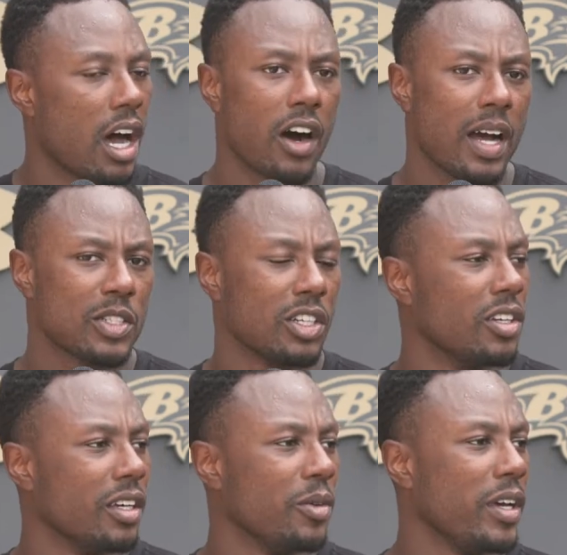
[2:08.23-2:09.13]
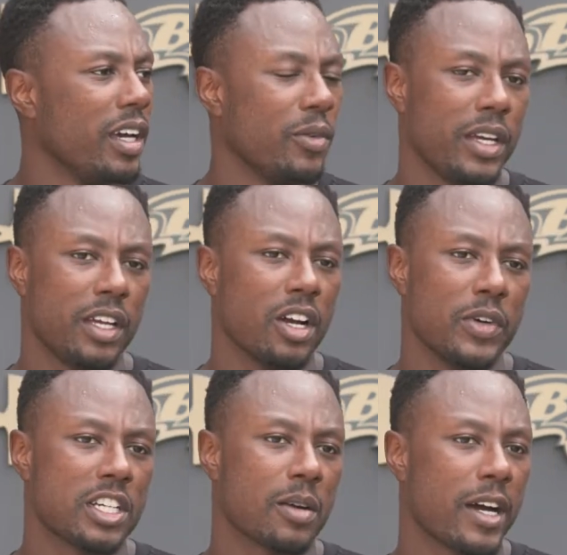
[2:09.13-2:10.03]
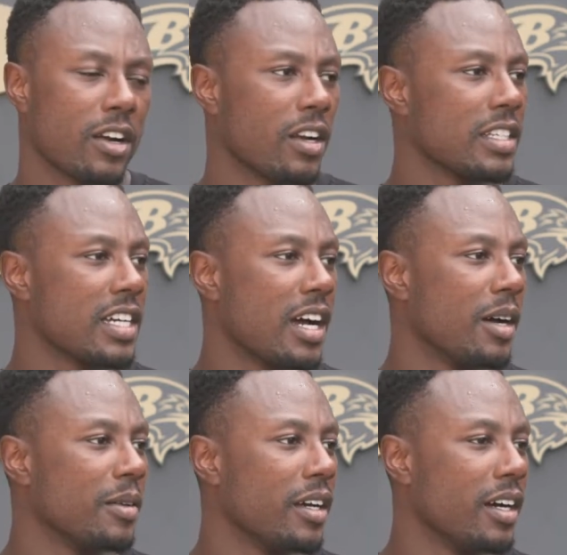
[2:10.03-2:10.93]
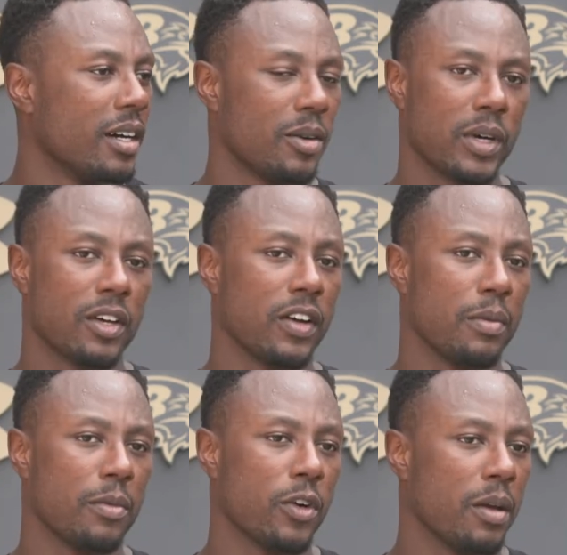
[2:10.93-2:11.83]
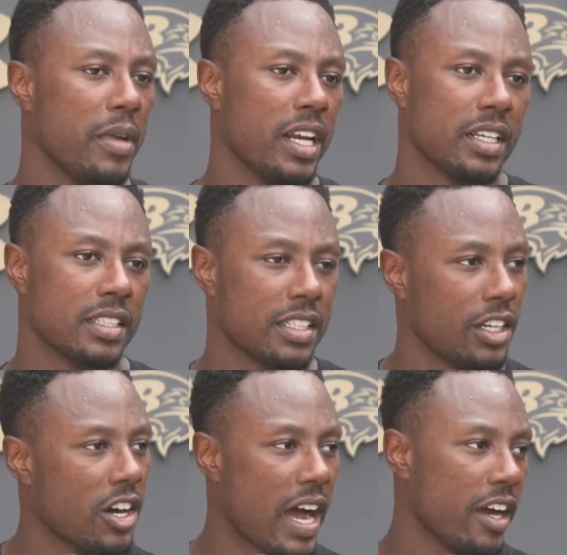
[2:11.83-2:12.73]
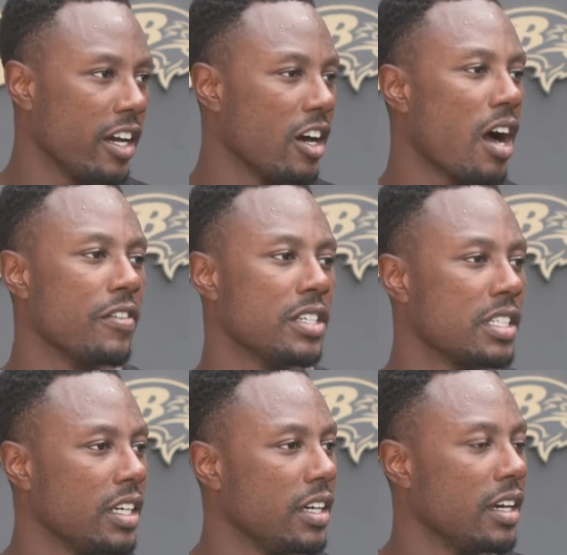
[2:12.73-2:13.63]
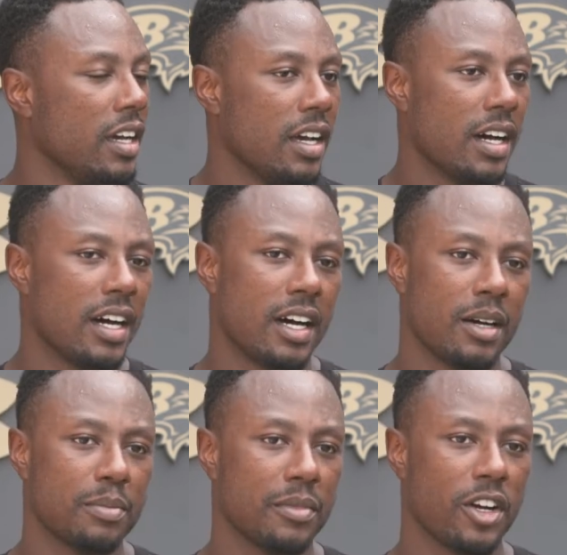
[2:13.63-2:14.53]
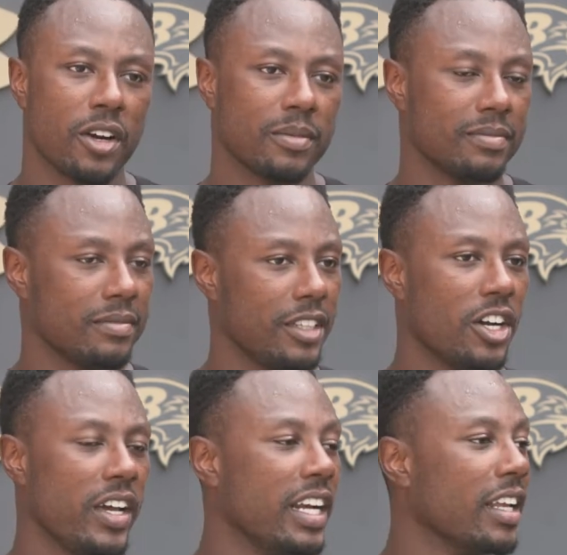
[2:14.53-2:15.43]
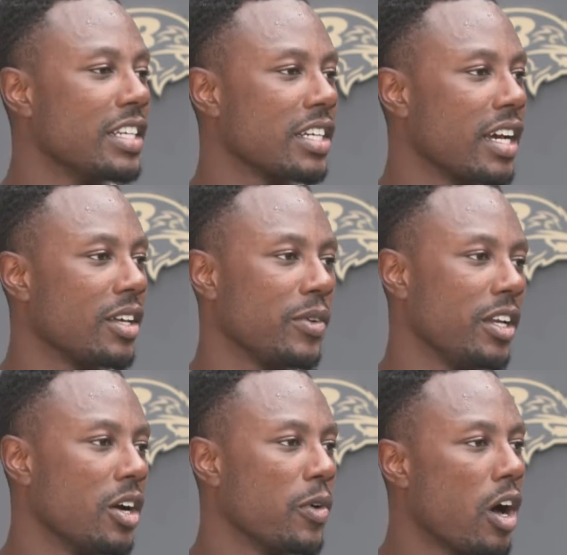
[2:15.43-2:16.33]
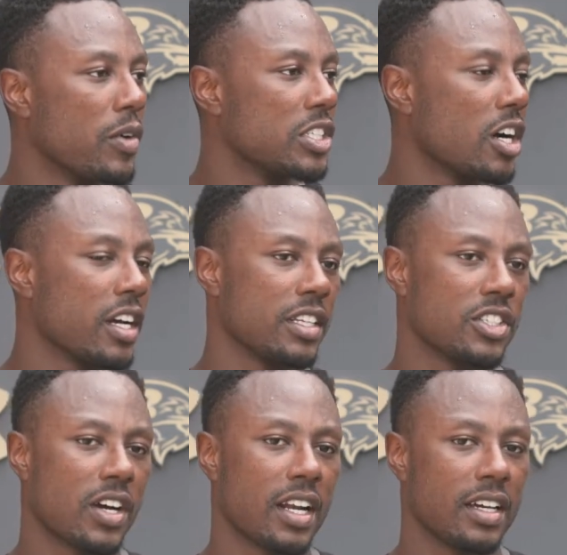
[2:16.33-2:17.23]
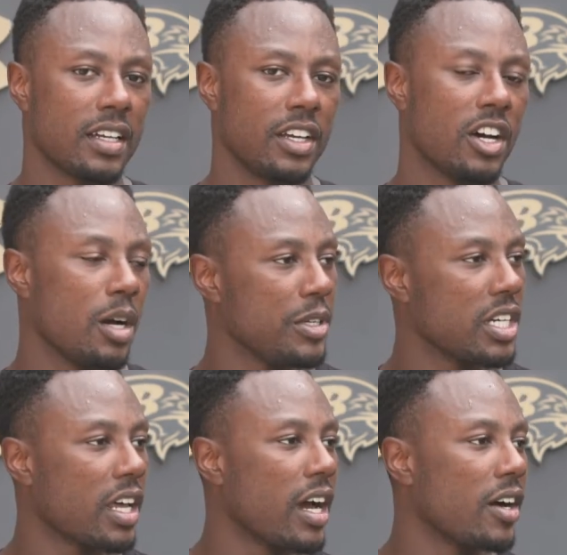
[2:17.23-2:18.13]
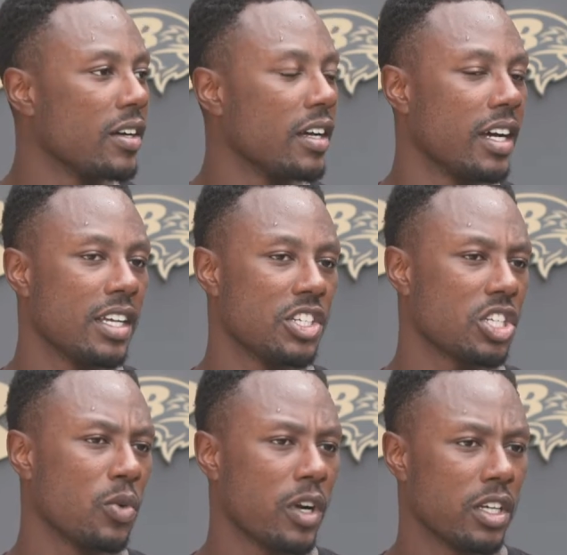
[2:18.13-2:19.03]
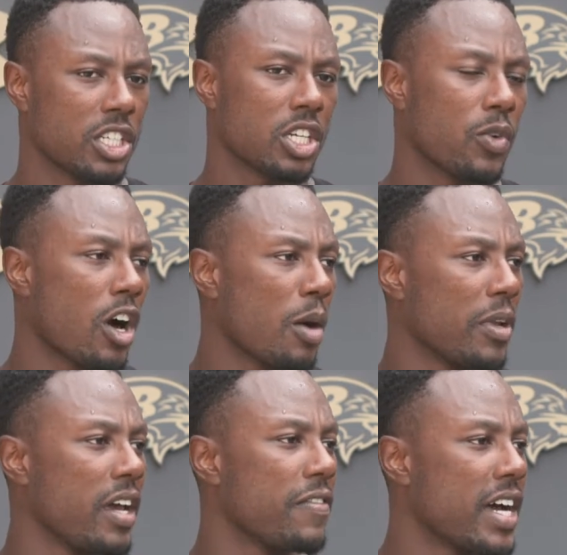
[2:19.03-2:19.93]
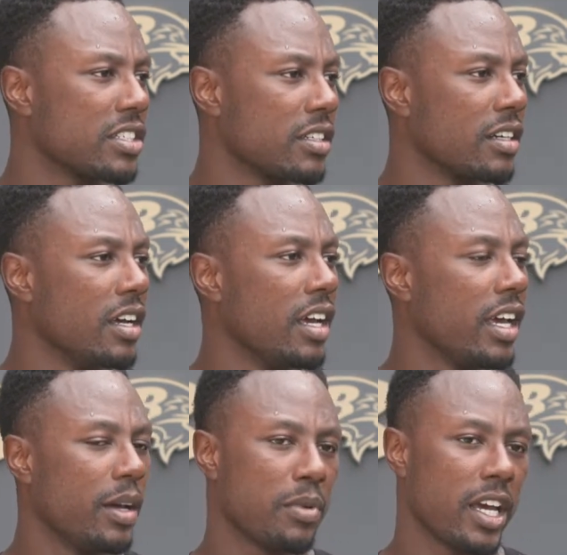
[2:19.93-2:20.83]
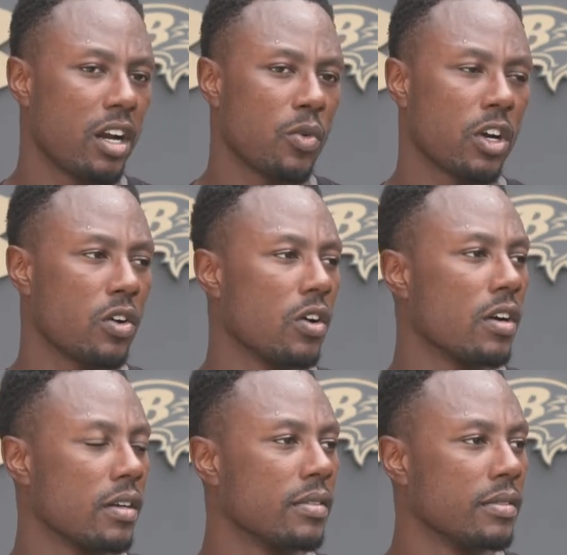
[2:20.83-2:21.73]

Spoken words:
Oh, absolutely. We talk about it all the time. Whether we're in meetings, out here, obviously. You're eating lunch together. We're always talking, trying to help each other out. Just so we're all playing faster and playing on one accord.